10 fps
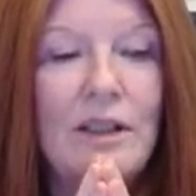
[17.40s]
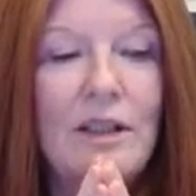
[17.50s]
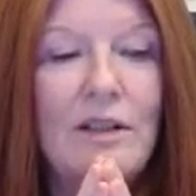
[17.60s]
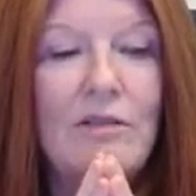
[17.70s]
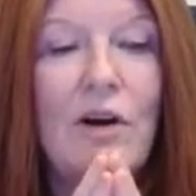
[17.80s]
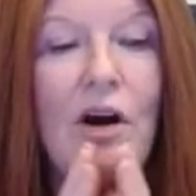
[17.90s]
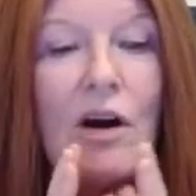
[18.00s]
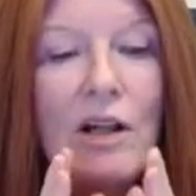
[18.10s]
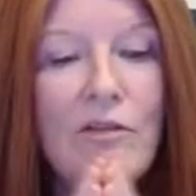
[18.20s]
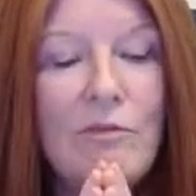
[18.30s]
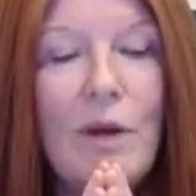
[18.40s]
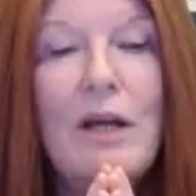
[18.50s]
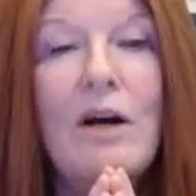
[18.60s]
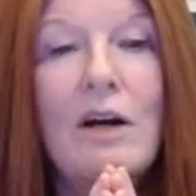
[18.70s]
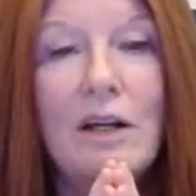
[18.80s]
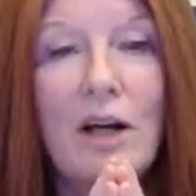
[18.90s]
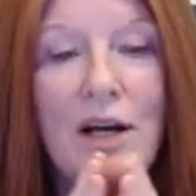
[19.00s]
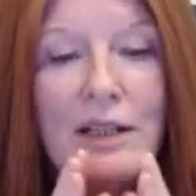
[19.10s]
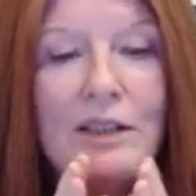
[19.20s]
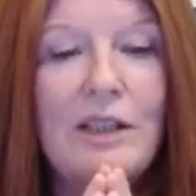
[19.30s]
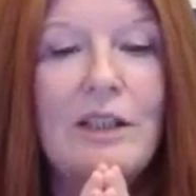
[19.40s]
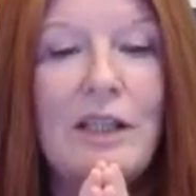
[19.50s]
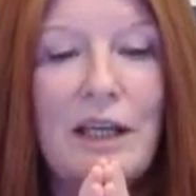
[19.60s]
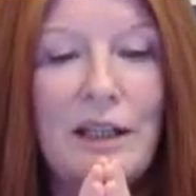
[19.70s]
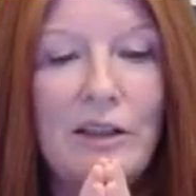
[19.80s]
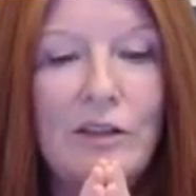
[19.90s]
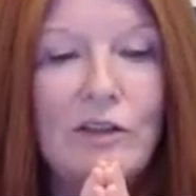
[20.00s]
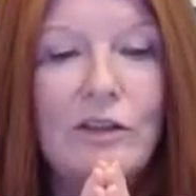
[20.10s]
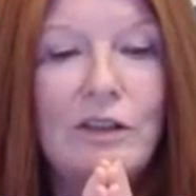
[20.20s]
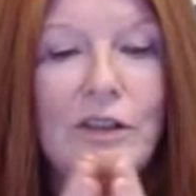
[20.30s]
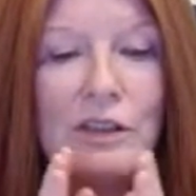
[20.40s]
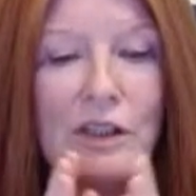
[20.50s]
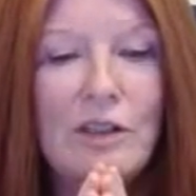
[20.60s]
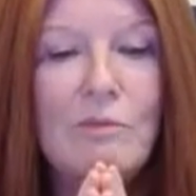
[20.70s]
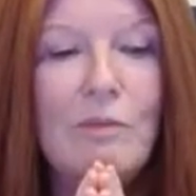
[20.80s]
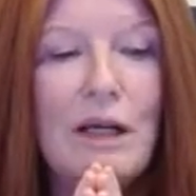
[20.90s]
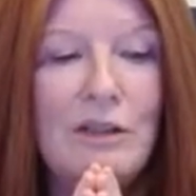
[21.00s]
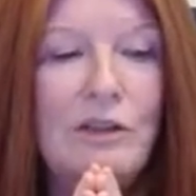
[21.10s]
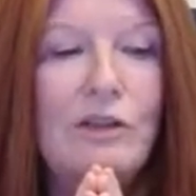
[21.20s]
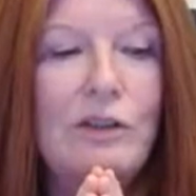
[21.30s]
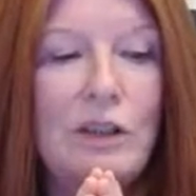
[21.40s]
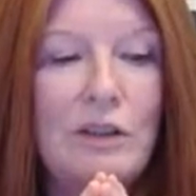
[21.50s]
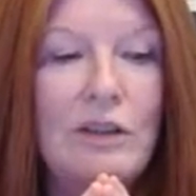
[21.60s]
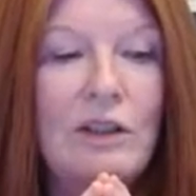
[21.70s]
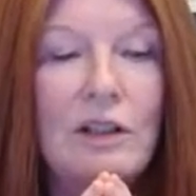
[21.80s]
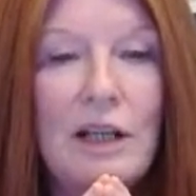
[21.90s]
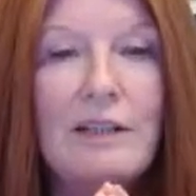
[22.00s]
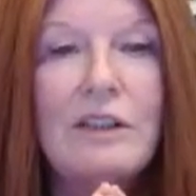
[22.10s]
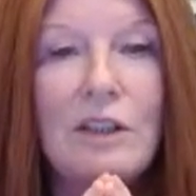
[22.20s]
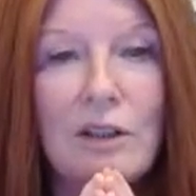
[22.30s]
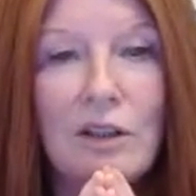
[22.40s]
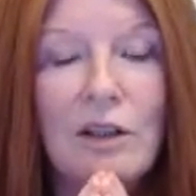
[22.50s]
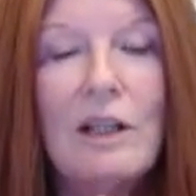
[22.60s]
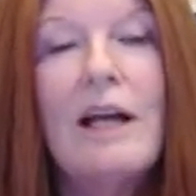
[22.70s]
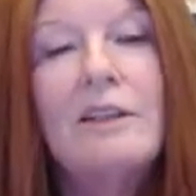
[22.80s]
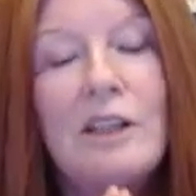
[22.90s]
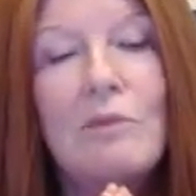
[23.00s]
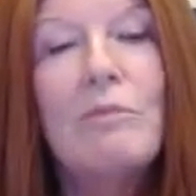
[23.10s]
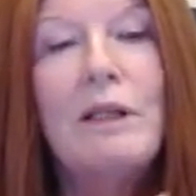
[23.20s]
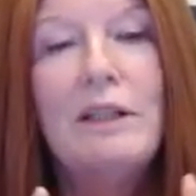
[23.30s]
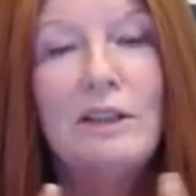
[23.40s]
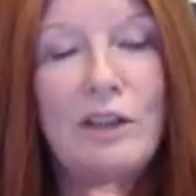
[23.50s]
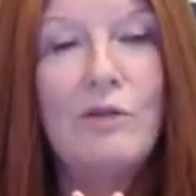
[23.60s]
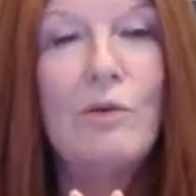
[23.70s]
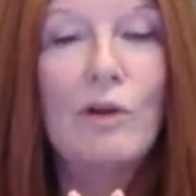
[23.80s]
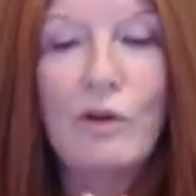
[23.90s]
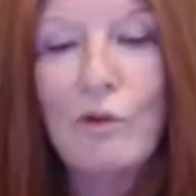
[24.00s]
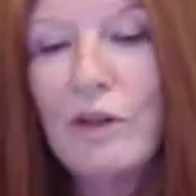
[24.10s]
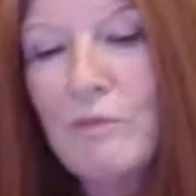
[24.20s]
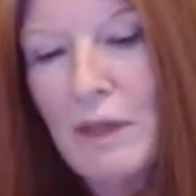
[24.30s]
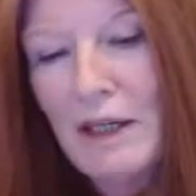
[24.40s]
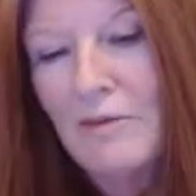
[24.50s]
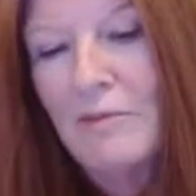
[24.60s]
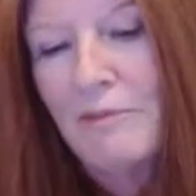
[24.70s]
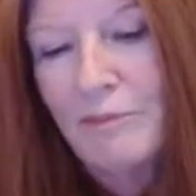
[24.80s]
of all of my guides and angels, ascended masters and galactic beings who work with me.